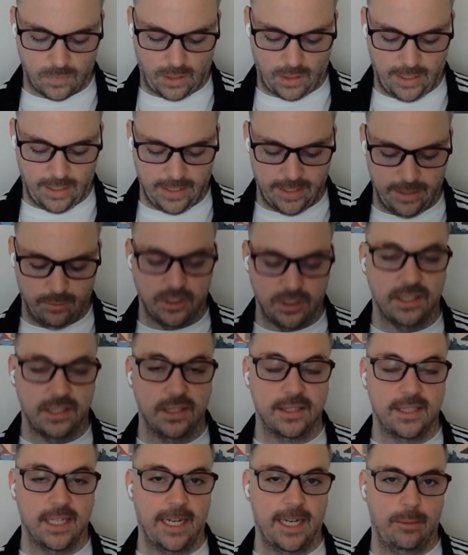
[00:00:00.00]
And it was
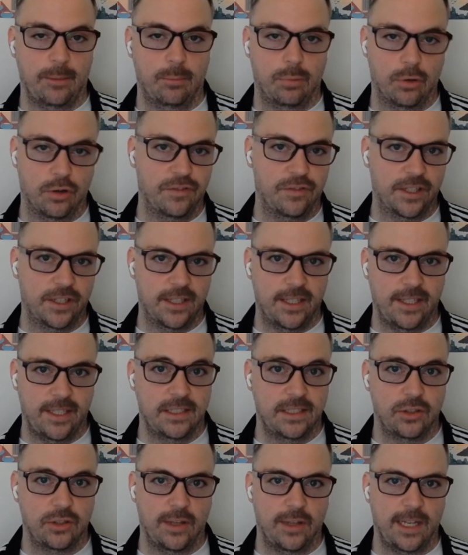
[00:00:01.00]
designed perfectly
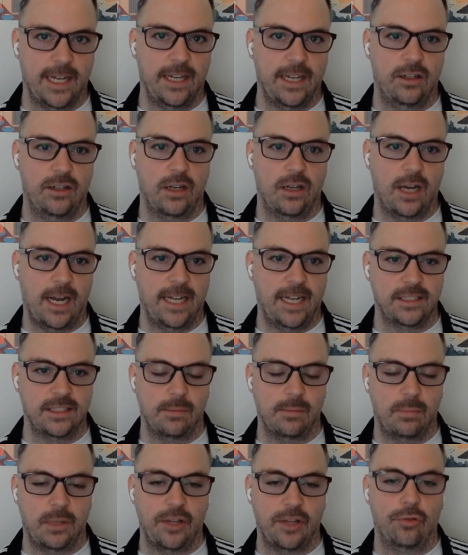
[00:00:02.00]
so that I had to
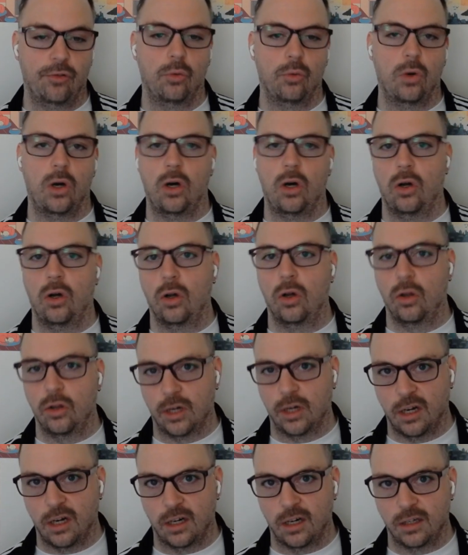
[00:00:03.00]
play through all the
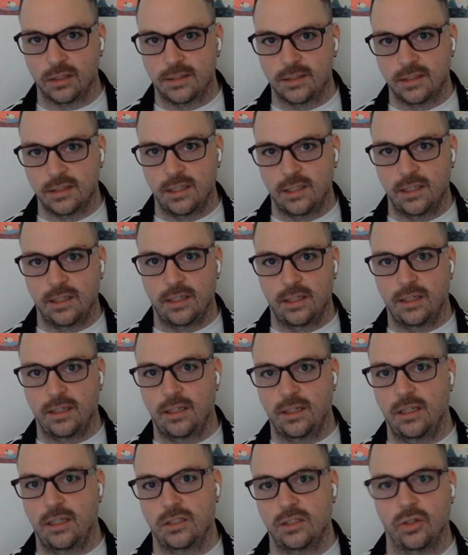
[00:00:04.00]
cards.
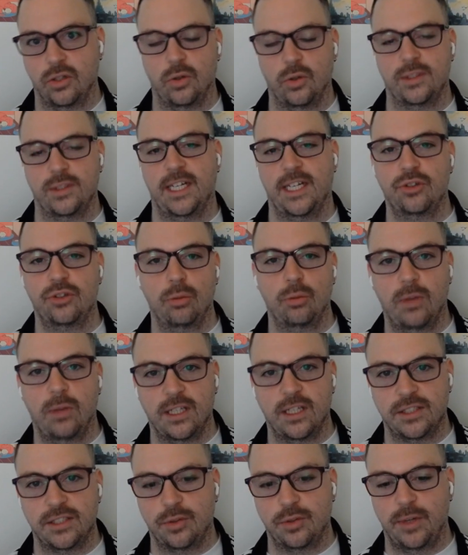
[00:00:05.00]
So those extra
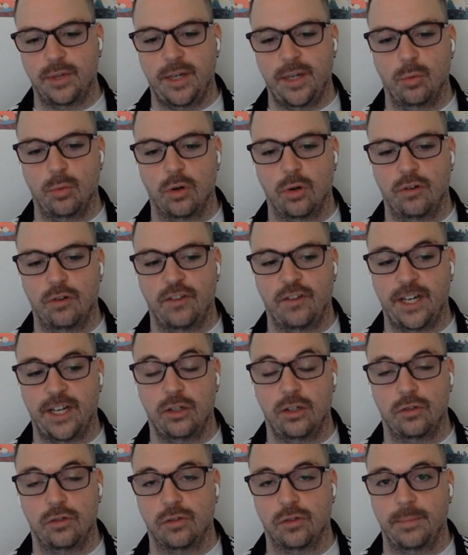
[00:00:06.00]
+3 were
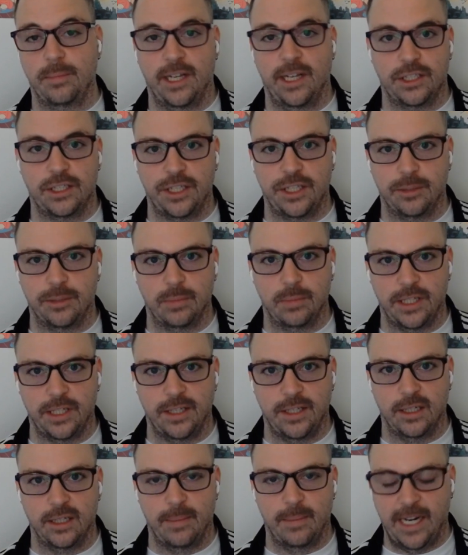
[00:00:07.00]
vital for me actually
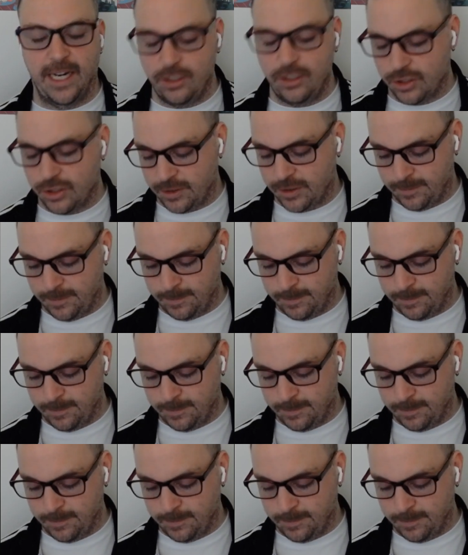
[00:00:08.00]
completing the match.